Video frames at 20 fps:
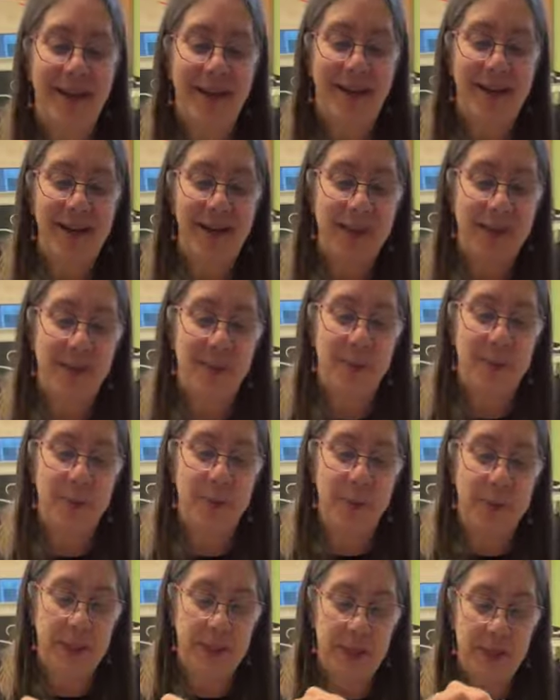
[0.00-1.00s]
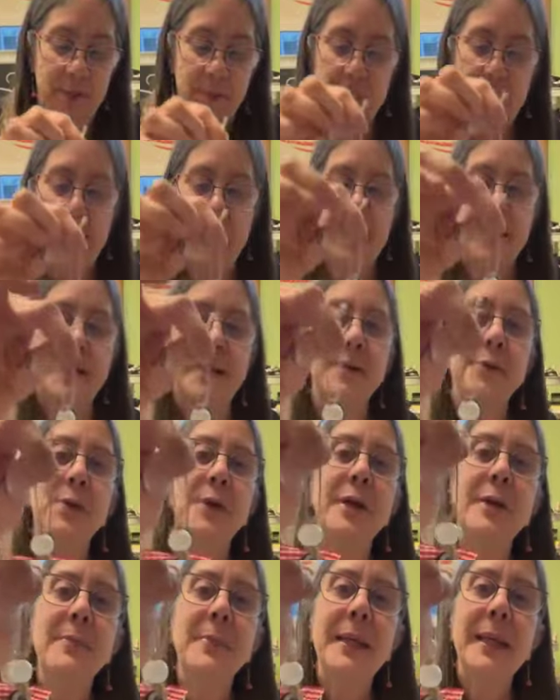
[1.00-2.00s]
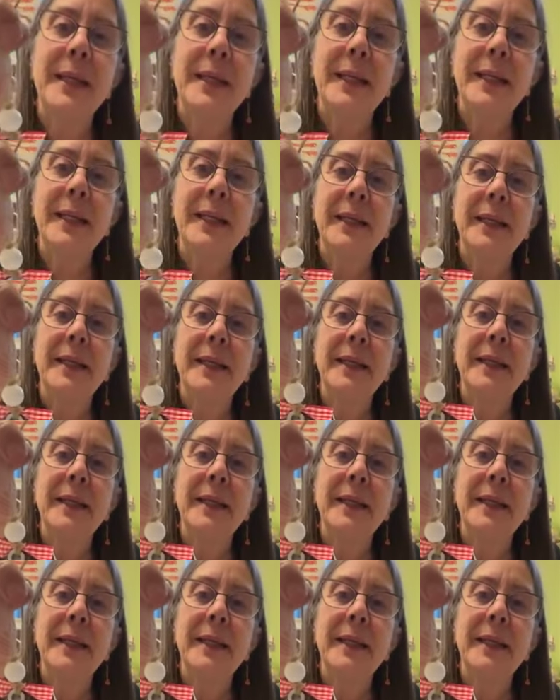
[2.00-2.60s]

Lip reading: All right, so here we go. We got us an ornament.